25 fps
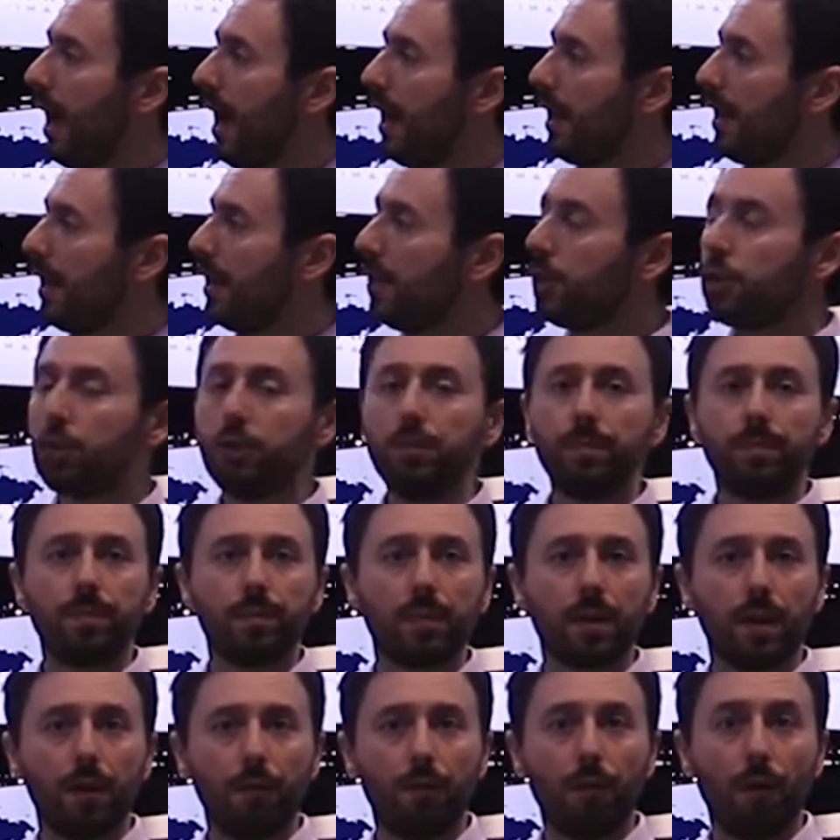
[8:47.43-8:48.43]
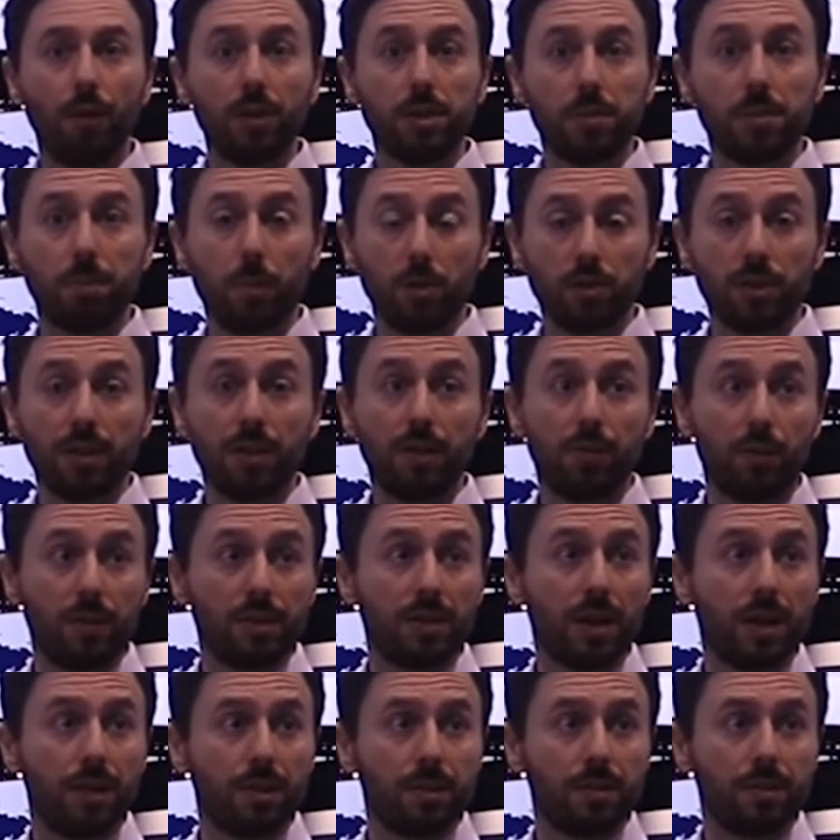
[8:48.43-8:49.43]
any false positive
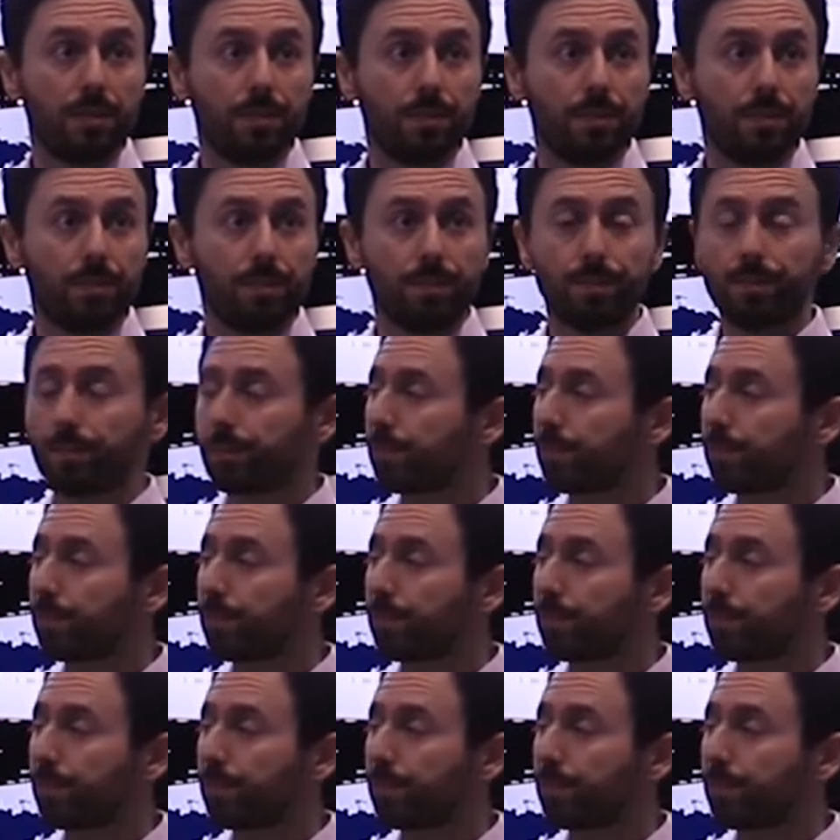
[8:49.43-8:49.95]
results.